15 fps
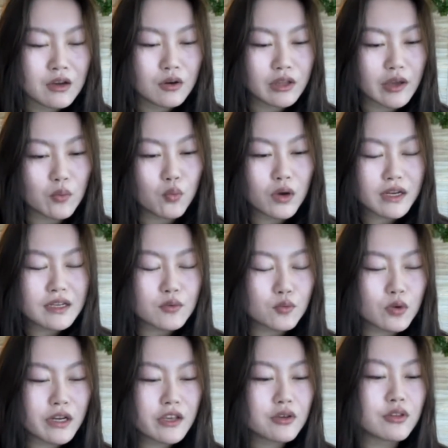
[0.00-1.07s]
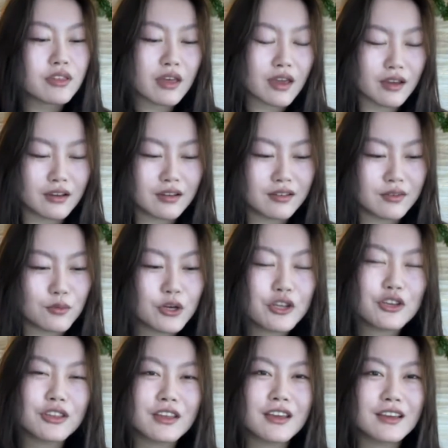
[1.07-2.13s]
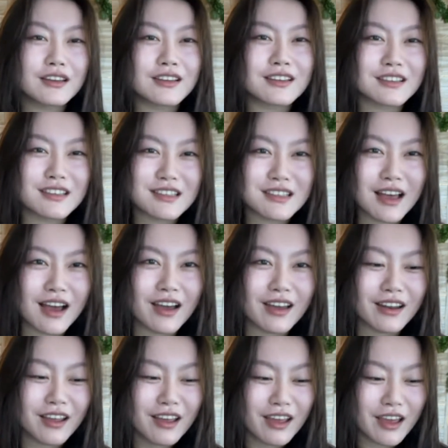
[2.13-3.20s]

Like what do you think? What do you think it is that